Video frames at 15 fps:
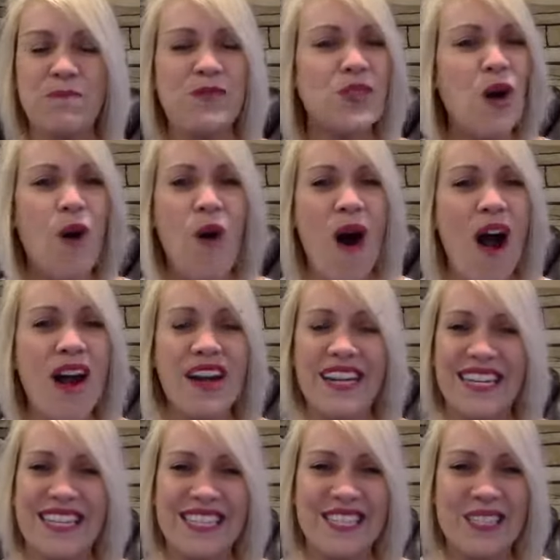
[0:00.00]
so hard
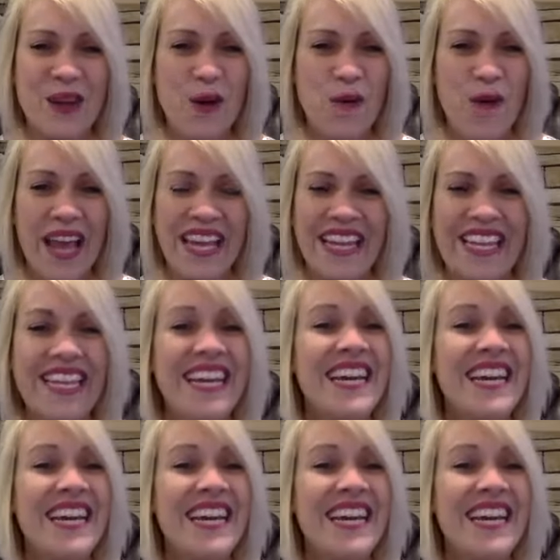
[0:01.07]
and it's so weighty,